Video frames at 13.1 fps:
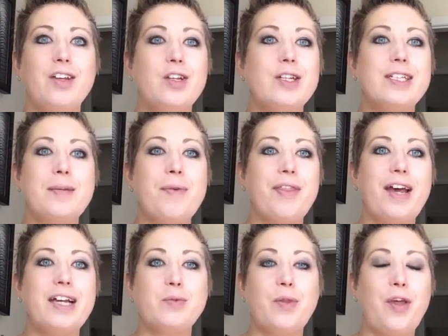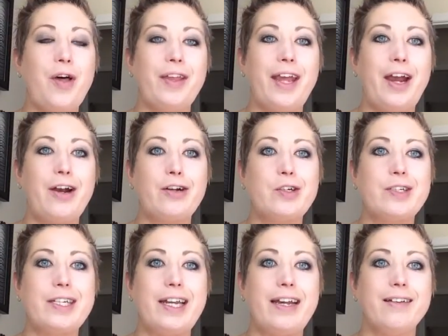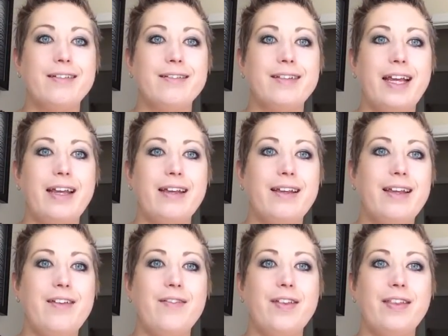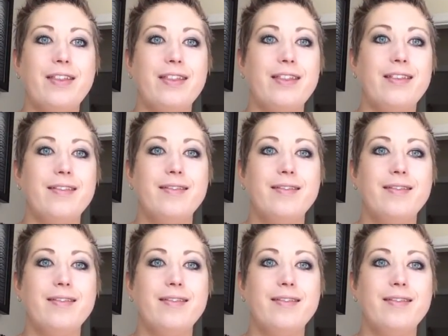just sympathize with all the characters in it, like even